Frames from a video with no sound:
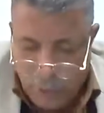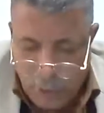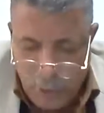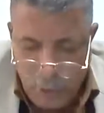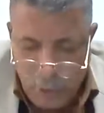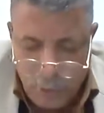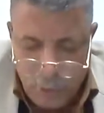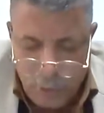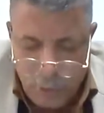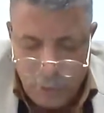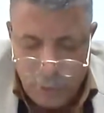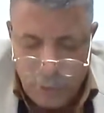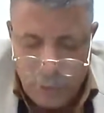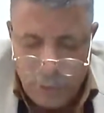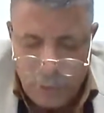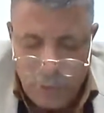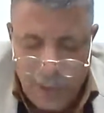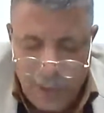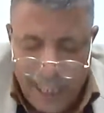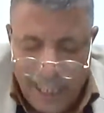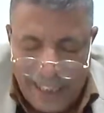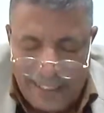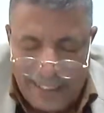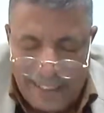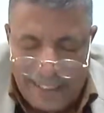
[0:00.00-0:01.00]

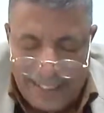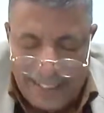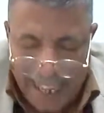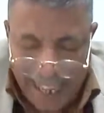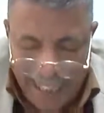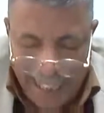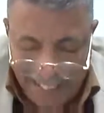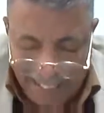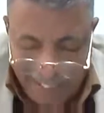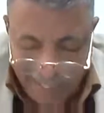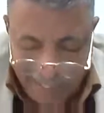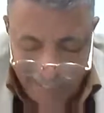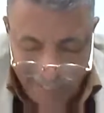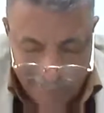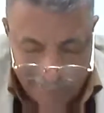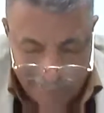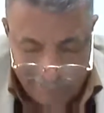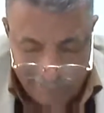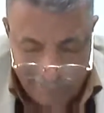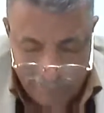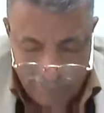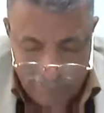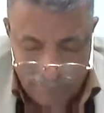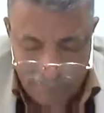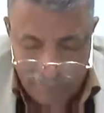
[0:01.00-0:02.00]
principles, and
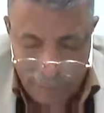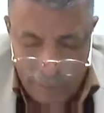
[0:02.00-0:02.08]
tenets